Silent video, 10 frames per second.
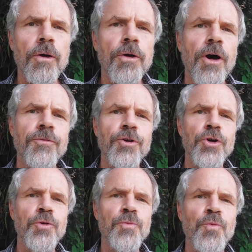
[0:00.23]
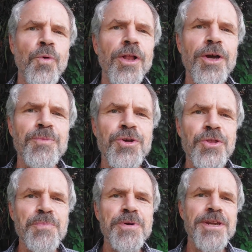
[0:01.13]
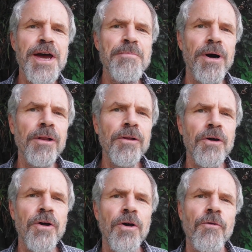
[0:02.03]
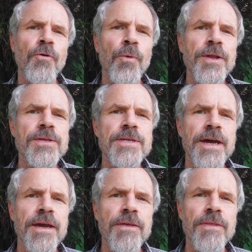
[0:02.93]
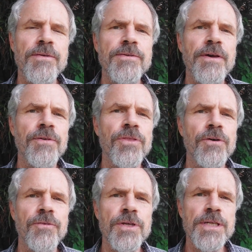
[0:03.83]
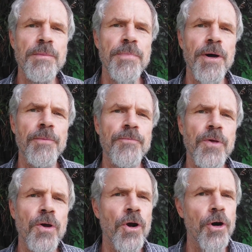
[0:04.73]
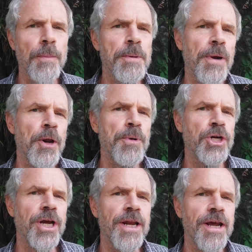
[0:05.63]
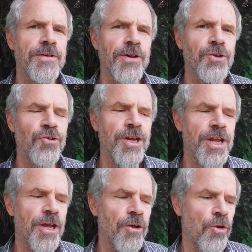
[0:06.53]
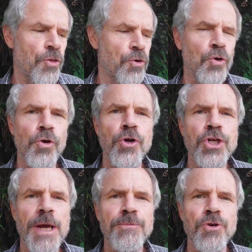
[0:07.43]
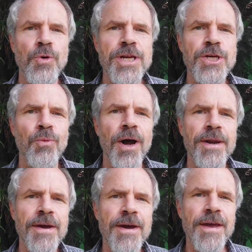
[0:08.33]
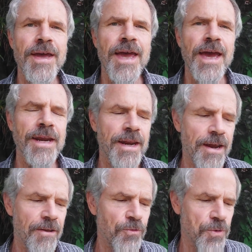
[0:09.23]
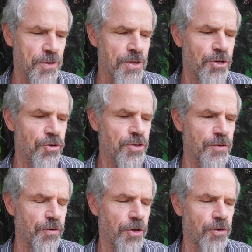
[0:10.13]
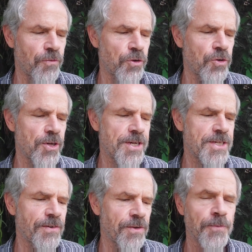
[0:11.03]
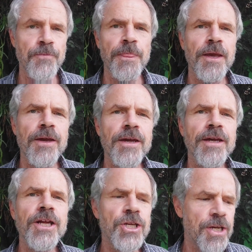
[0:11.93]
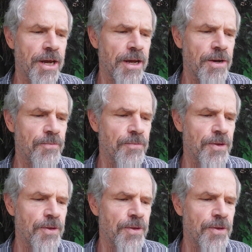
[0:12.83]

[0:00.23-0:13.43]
Good afternoon. Welcome to the Midday Mull for Wednesday, the 7th of December. Robert Murray McShane has us reading through Luke chapter 21, and it ends with this interesting verse, verse 37. Each day,